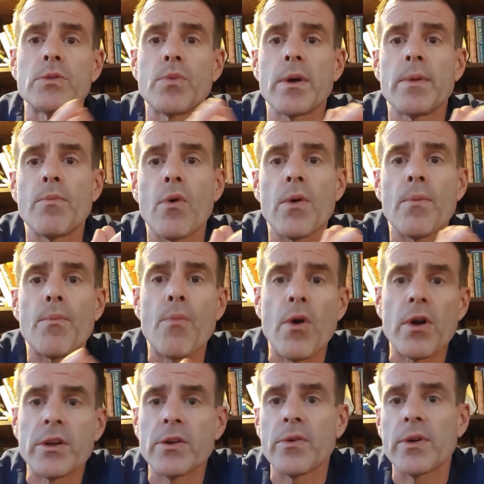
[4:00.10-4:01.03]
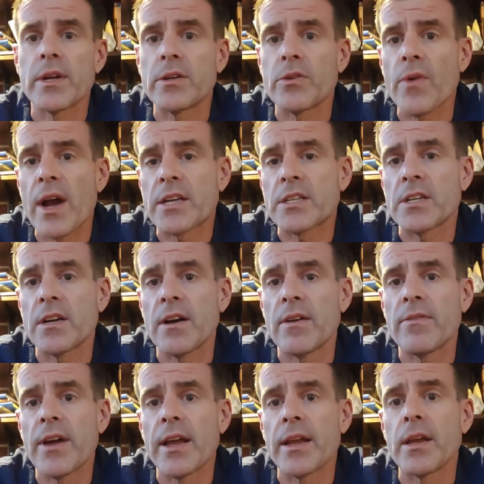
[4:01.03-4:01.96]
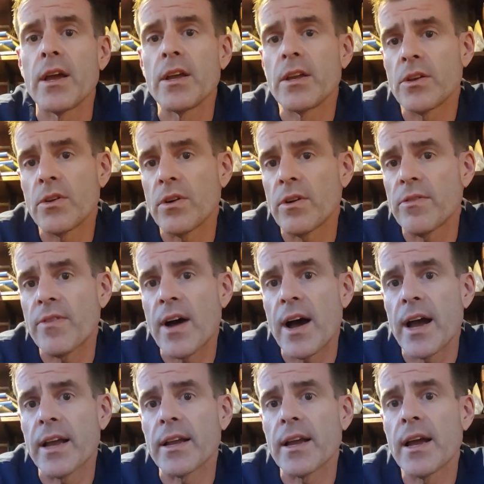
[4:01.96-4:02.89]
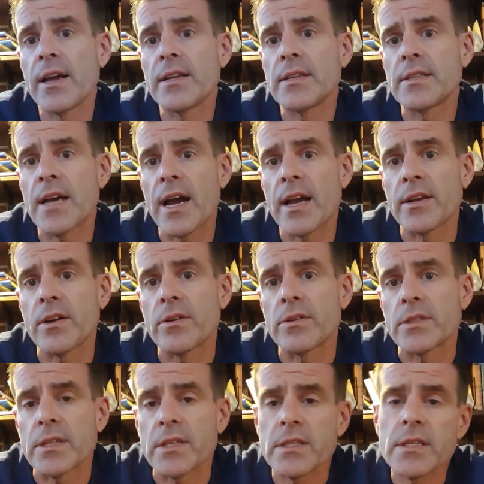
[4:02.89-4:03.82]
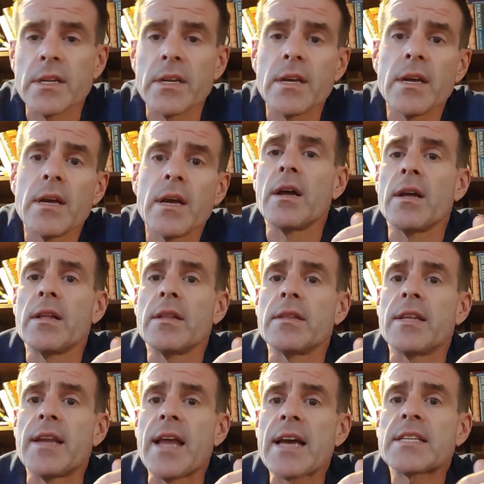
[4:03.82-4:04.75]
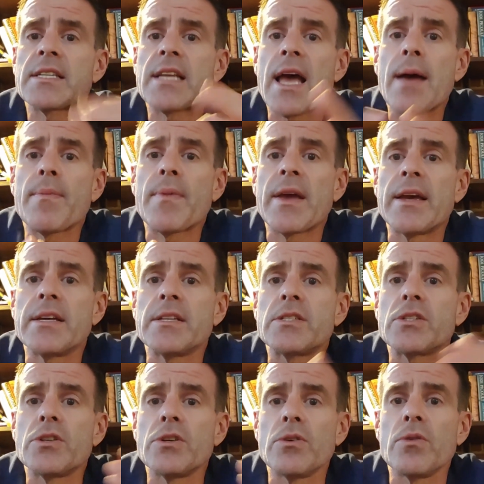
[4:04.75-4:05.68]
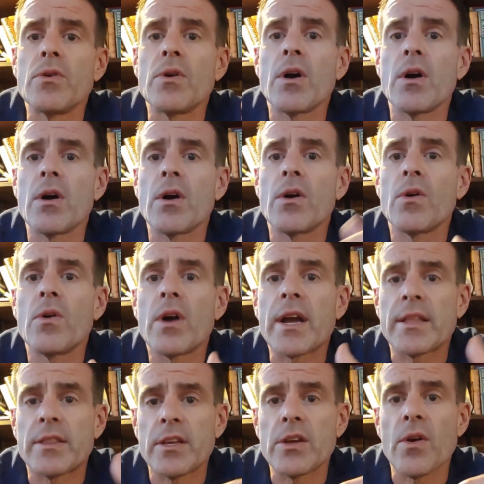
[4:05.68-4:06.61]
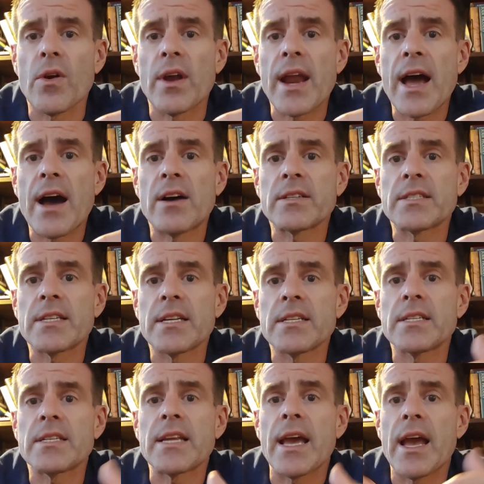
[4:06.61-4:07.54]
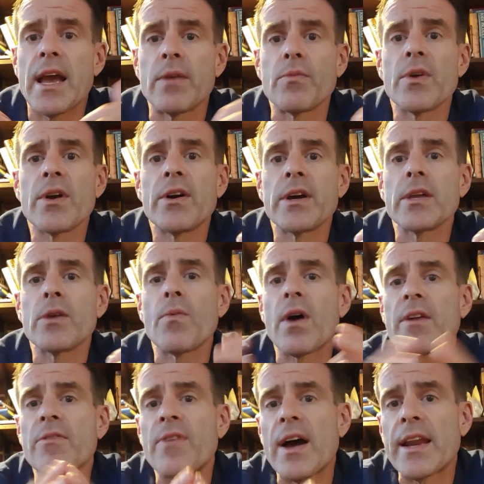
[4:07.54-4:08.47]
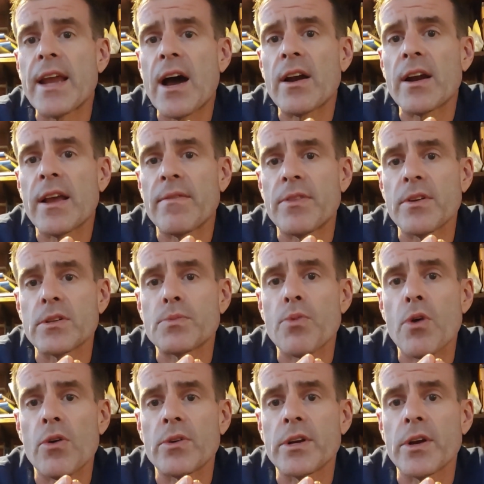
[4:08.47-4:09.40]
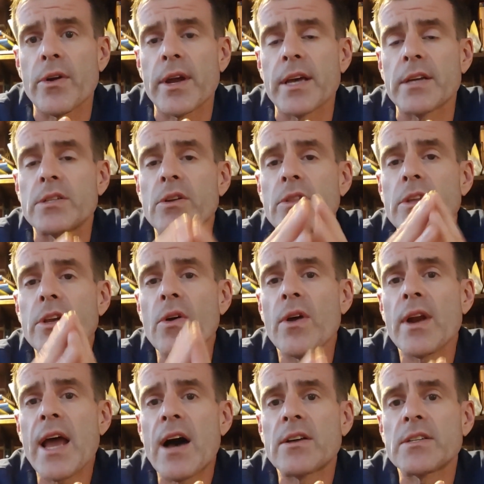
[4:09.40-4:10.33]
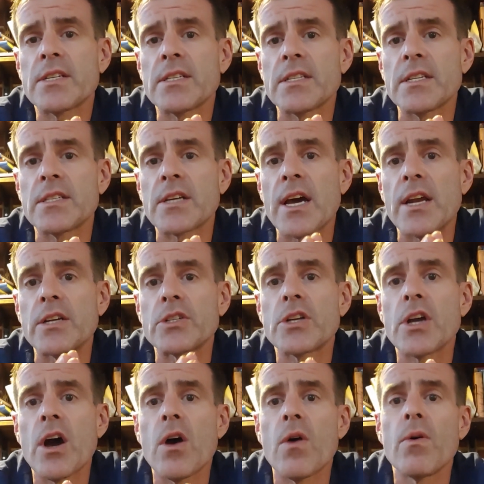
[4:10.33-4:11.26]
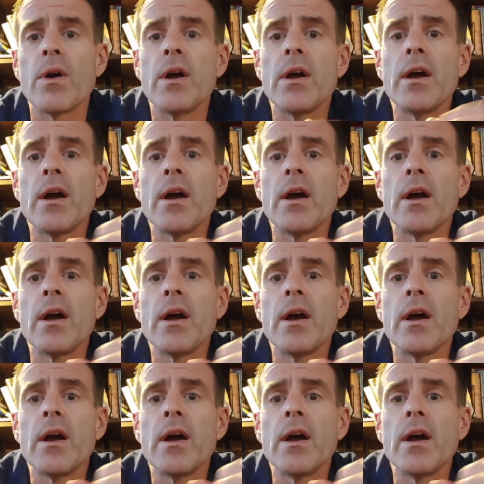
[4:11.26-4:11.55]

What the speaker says: would point you in a direction of a unifying diagnosis. The next step is to look at the urinalysis, and really you want to find out if there's proteinuria. So the urinalysis is going to show